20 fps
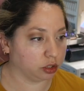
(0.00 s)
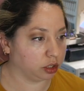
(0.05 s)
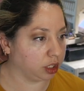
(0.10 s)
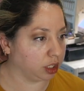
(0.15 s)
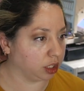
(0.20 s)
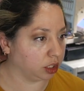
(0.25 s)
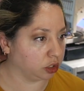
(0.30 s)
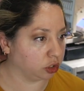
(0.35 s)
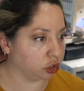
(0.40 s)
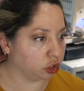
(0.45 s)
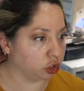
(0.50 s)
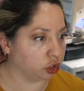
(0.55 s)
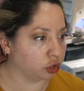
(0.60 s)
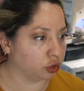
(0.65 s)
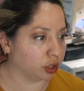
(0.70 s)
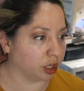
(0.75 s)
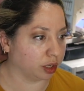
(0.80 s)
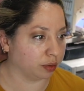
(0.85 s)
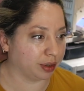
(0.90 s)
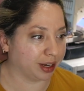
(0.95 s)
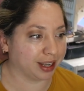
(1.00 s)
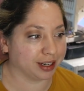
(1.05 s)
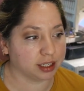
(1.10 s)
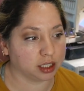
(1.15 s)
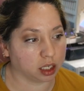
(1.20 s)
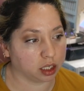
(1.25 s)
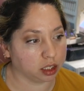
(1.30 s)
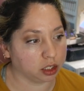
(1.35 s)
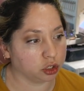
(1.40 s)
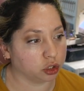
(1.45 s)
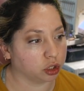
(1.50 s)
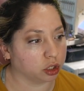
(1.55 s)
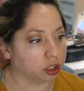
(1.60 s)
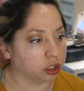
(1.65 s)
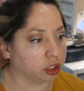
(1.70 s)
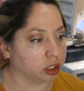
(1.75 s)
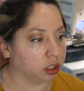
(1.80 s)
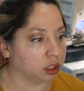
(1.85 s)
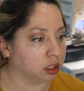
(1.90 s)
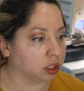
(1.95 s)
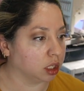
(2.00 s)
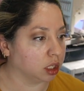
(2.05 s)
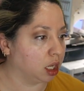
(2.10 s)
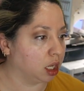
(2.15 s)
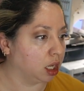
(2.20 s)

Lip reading: the what I call instructions.